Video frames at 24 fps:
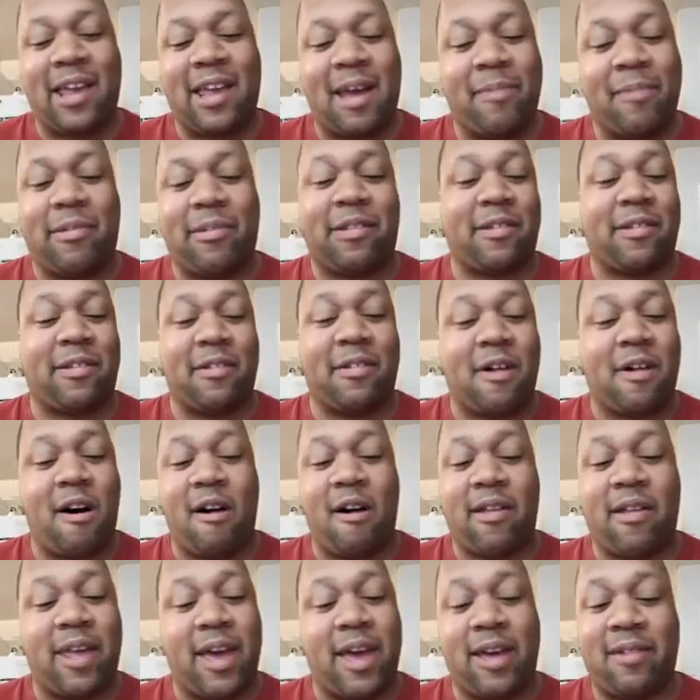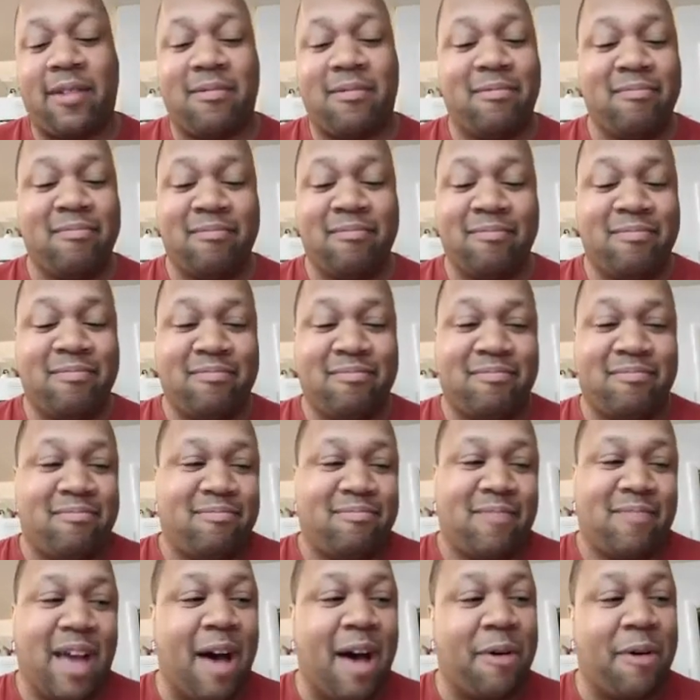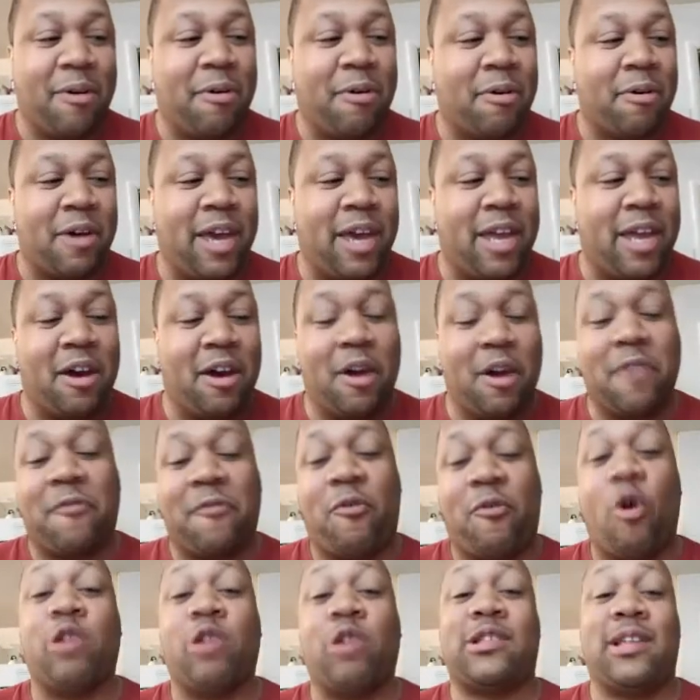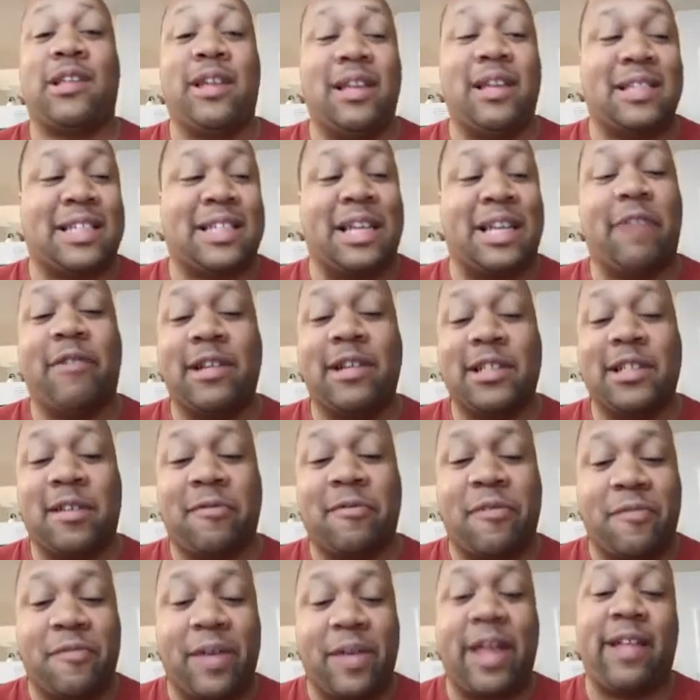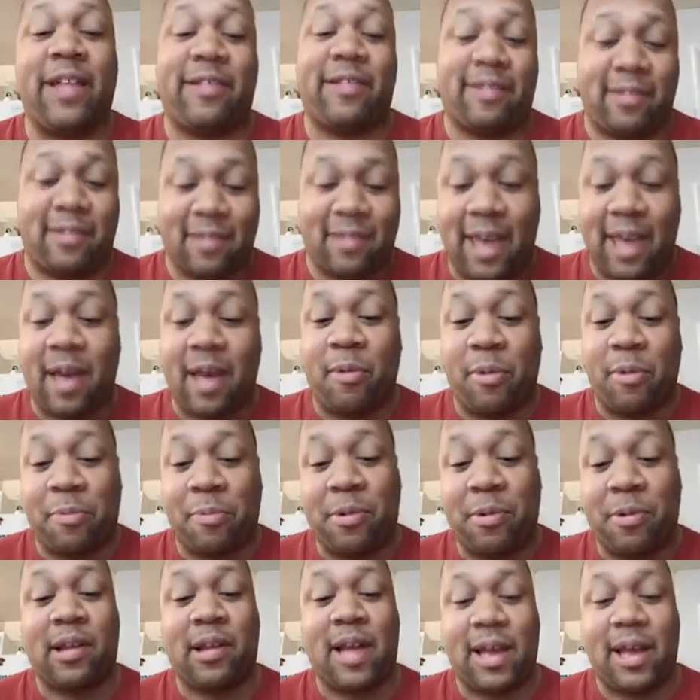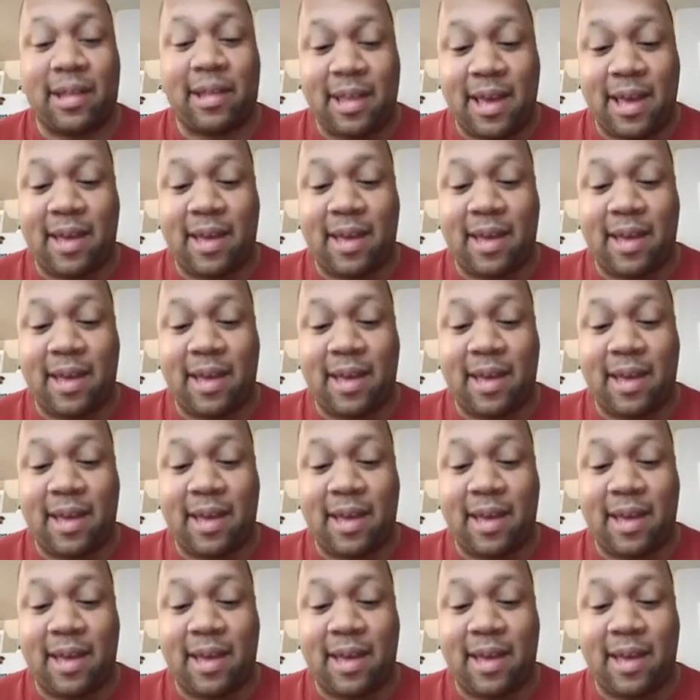I'm just gonna call that an unfortunate series of events. Yeah, we'll put it like that.